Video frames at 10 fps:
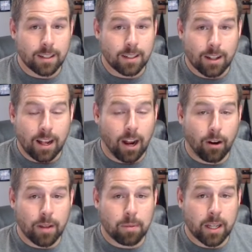How are
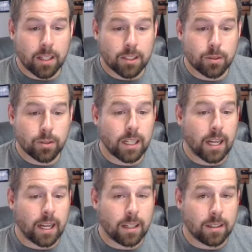they planning on doing
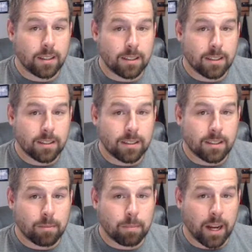that?
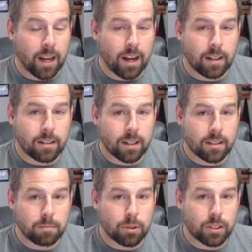By hiring
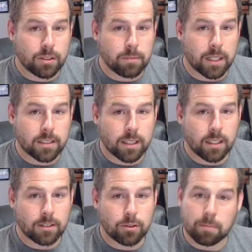unemployed New
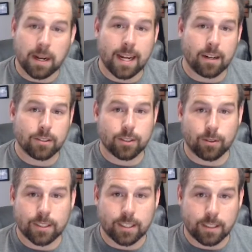Mexicans or by
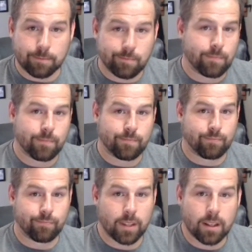outsourcing?
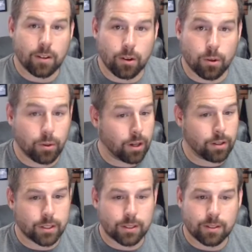Who
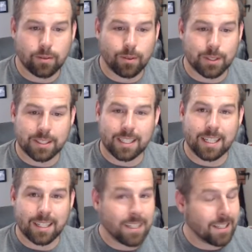knows? We'll
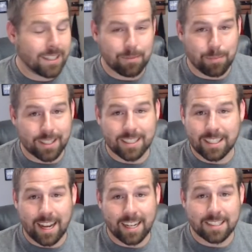see. But
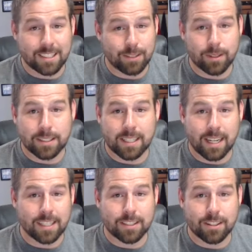hey, she wants to
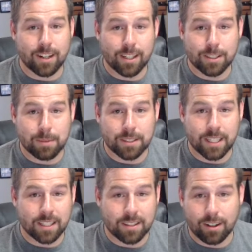answer
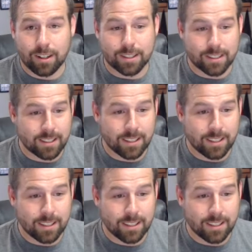100% of calls.